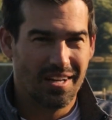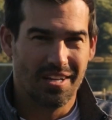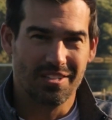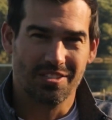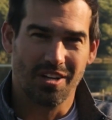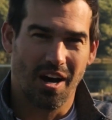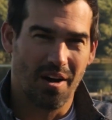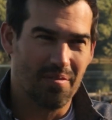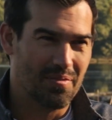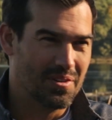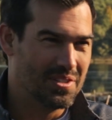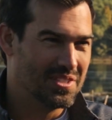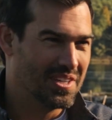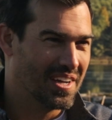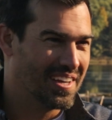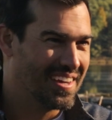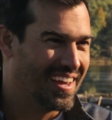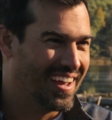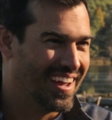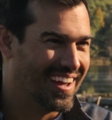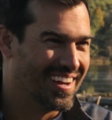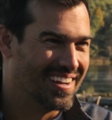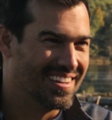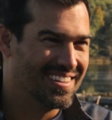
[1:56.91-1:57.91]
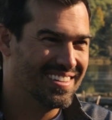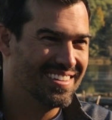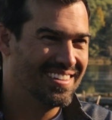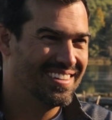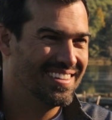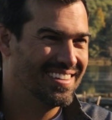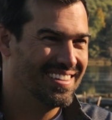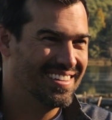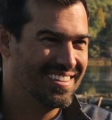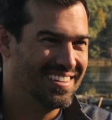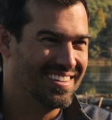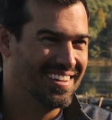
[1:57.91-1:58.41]
As often as I can.
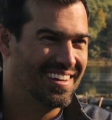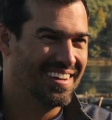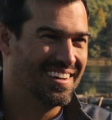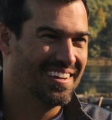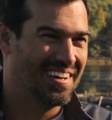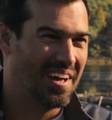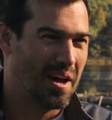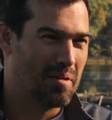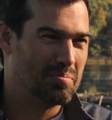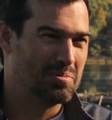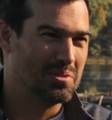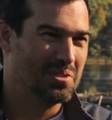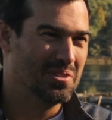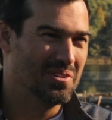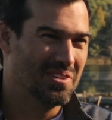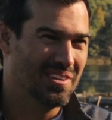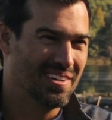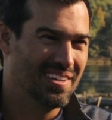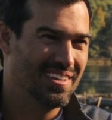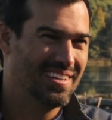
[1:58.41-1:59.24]
Yeah. Yeah, absolutely.